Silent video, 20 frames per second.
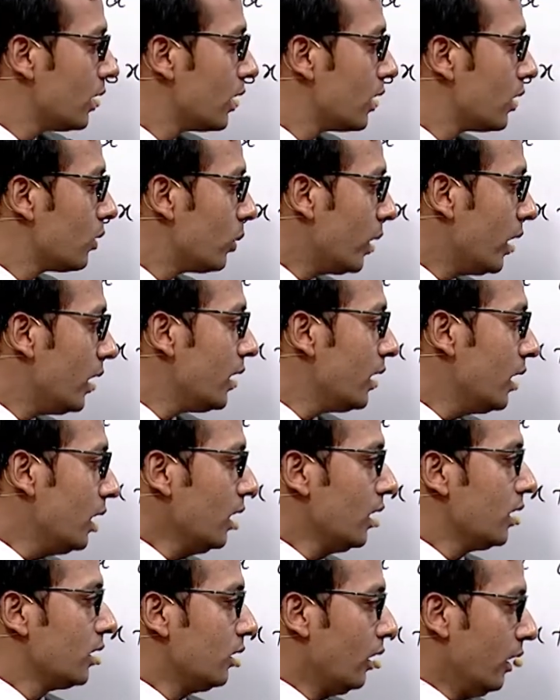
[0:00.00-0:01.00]
only
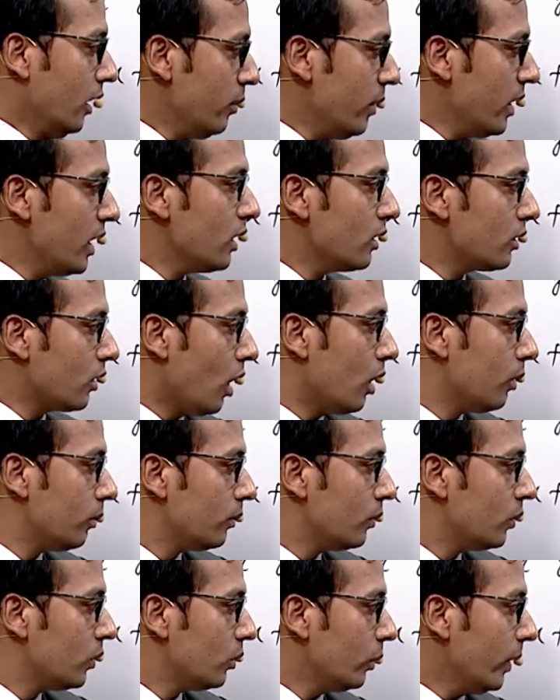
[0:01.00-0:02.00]
the remaining term
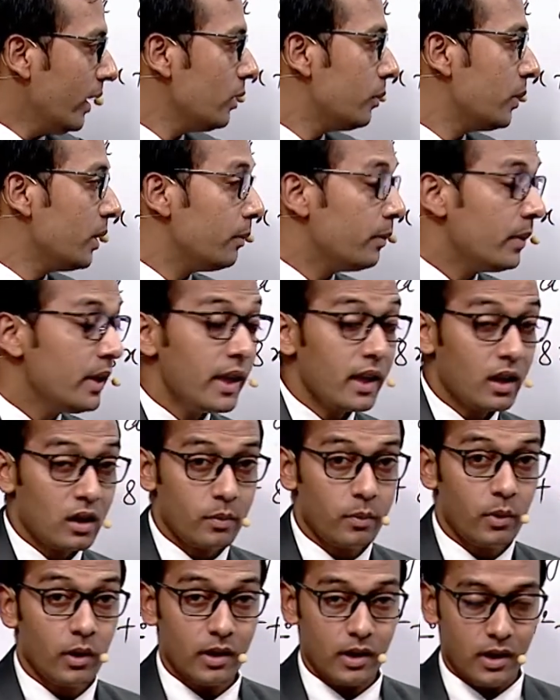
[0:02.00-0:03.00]
will be bx
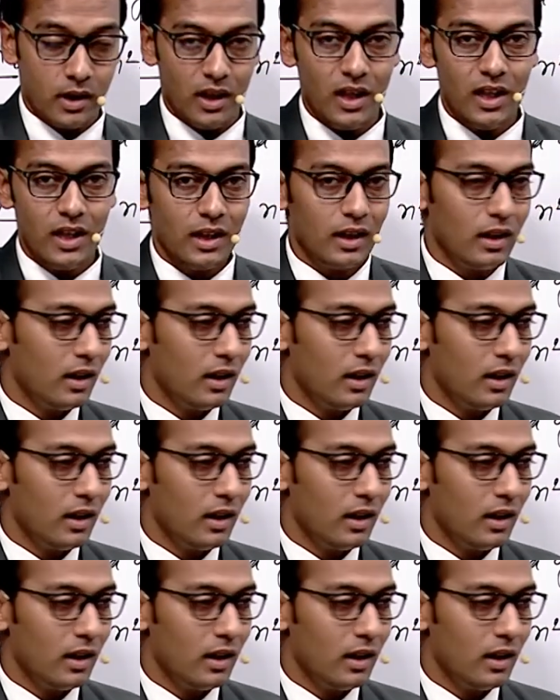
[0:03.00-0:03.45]
plus c,